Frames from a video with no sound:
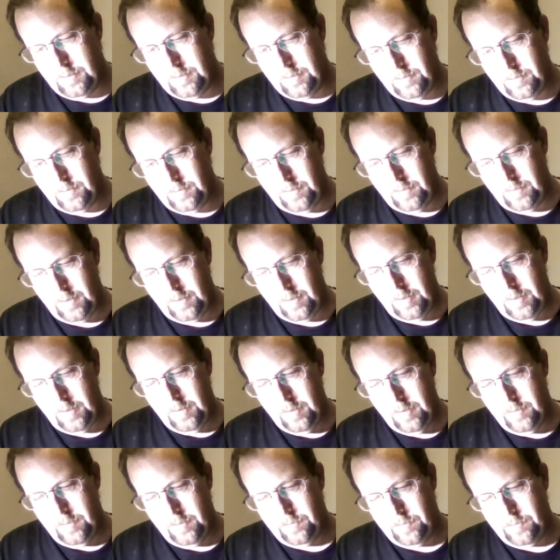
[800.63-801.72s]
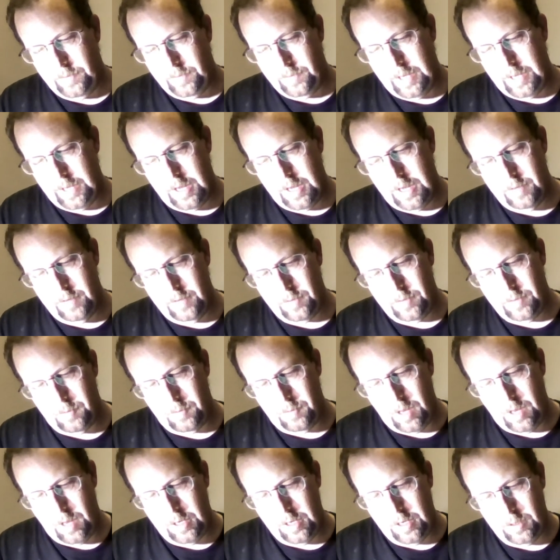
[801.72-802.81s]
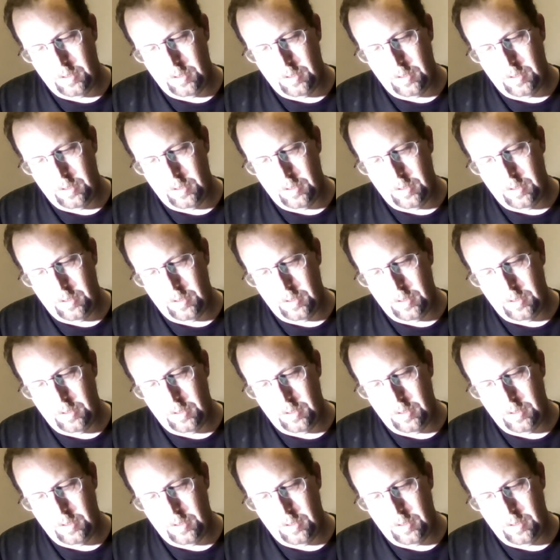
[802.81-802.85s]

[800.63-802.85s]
Yeah, the body goes right there.